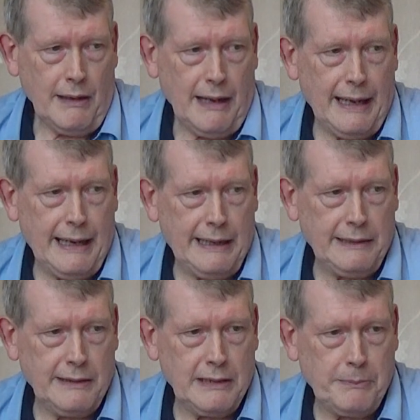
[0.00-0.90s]

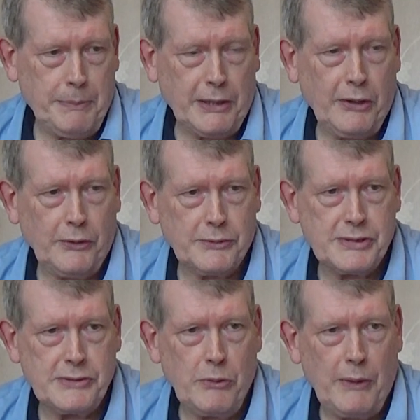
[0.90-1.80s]
and
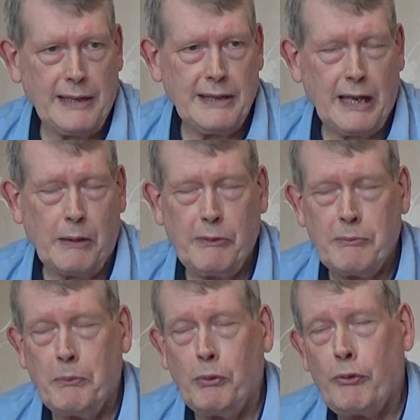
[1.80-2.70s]
because you end up with
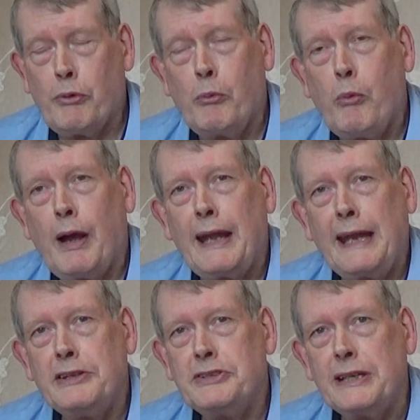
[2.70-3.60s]
more than one
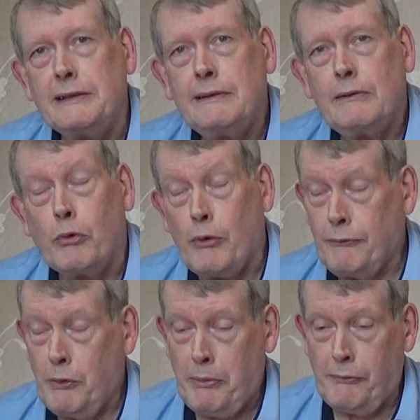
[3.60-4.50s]
engine, or
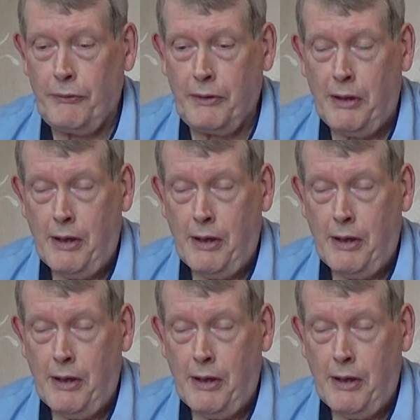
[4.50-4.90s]
if you prefer